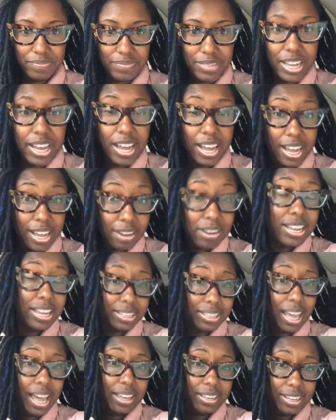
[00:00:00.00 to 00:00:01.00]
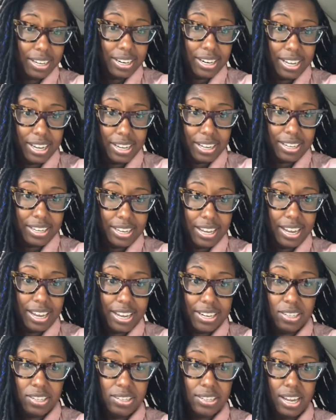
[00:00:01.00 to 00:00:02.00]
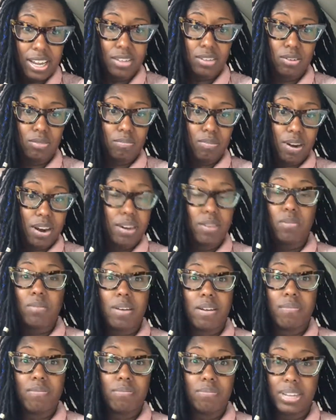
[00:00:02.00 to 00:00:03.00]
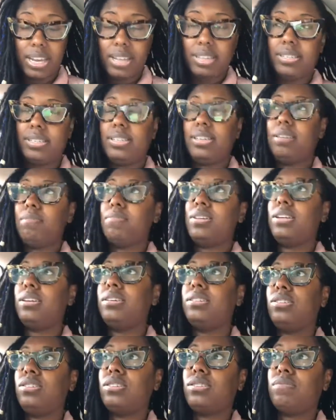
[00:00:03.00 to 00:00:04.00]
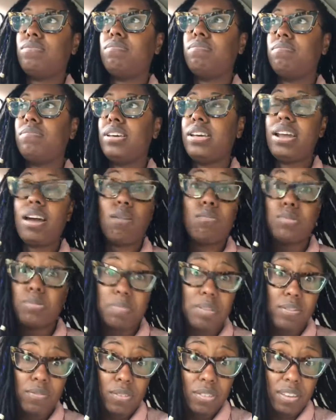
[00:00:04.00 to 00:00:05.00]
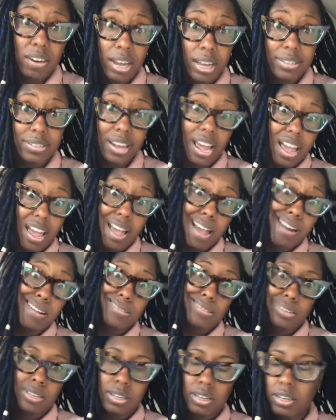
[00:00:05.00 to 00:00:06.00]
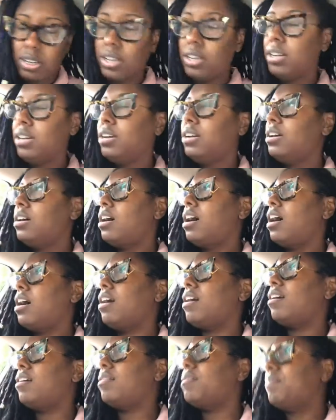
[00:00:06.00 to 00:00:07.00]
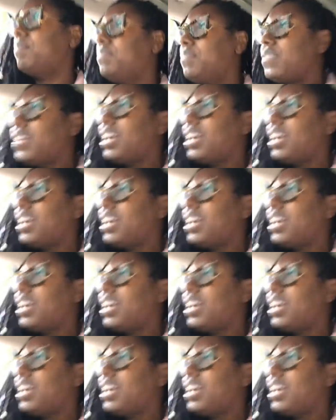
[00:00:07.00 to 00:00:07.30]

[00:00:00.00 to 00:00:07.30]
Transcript: yeah, exactly, Nick. Yeah, it just takes your brain away from dance team, and it helps me for the next day, honestly. But